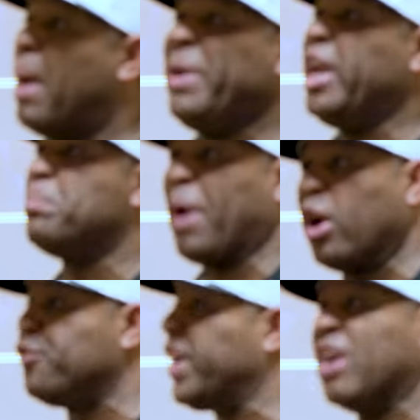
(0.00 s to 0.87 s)
about being
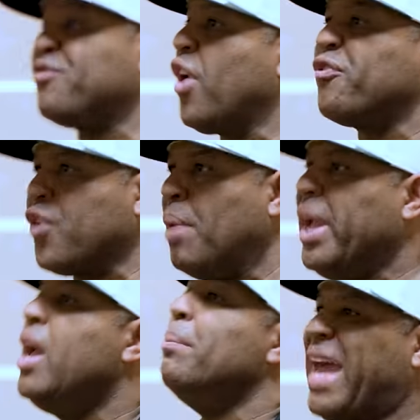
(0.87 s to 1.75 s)
perfect. I'm far from
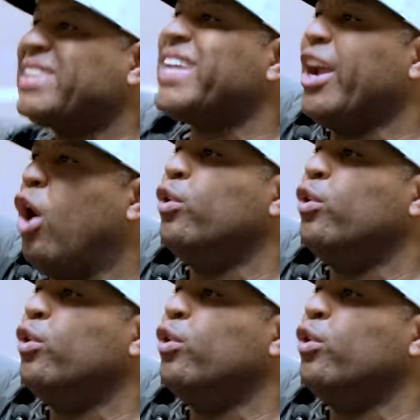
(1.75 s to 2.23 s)
it, but I take